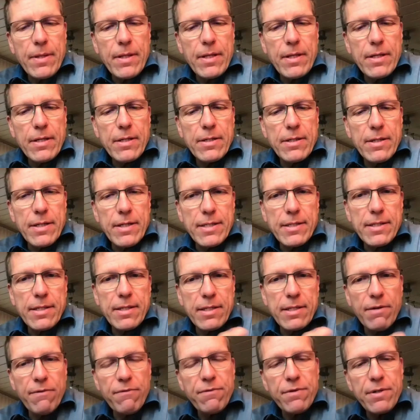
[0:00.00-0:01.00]
it's a
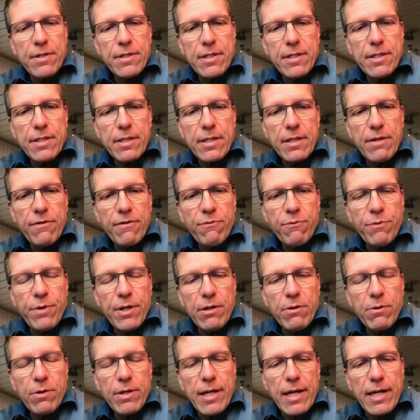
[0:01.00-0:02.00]
difference if we
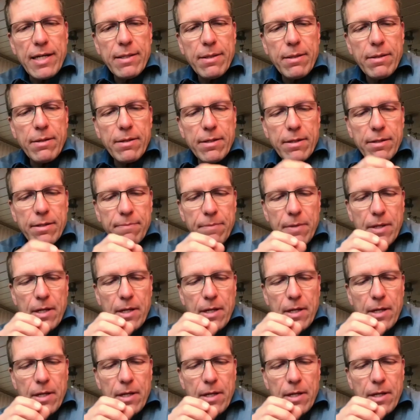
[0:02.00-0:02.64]
look at the